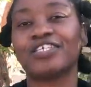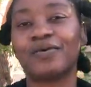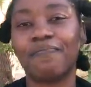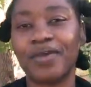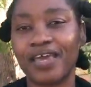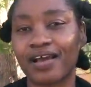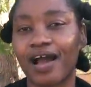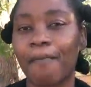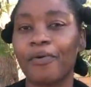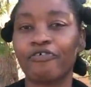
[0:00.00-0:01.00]
to make
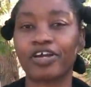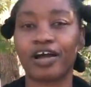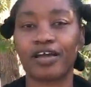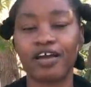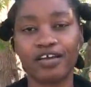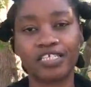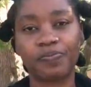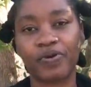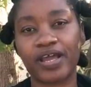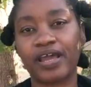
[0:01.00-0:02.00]
a moringa
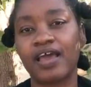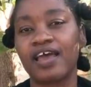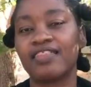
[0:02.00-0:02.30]
hairspray